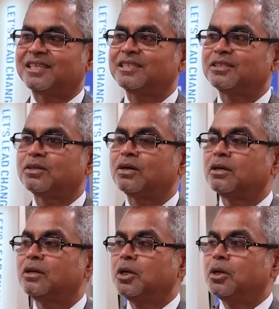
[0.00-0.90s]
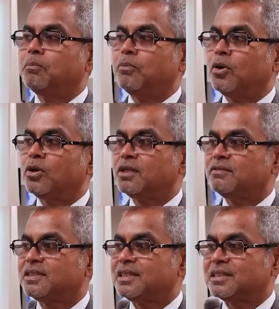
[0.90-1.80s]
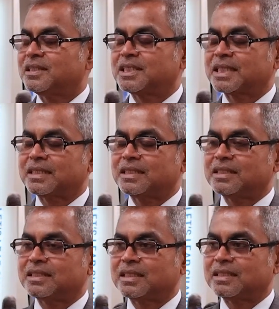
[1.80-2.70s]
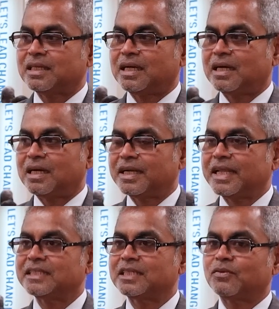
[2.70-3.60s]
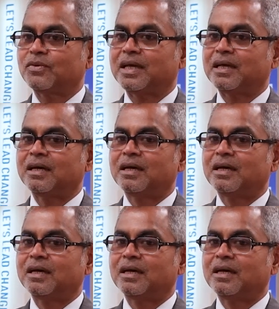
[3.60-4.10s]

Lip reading: As you know, Maldives is a nation where